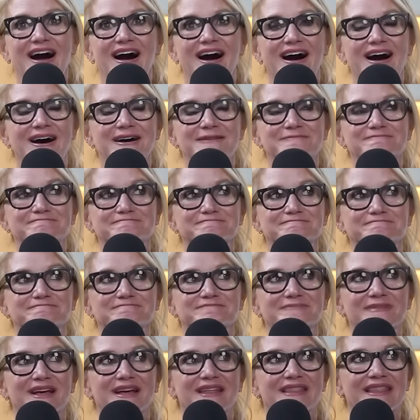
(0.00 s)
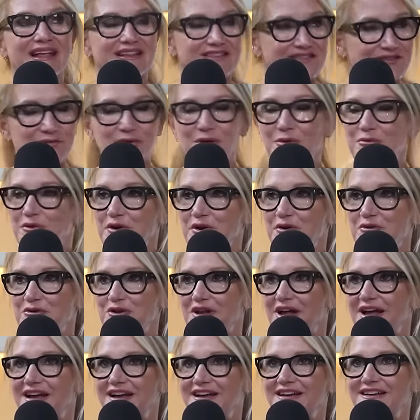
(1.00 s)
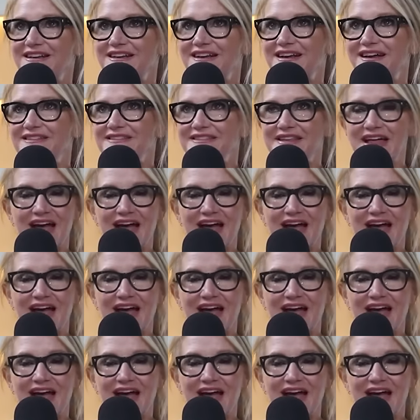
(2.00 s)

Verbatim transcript: um, that's the one where we were like uh,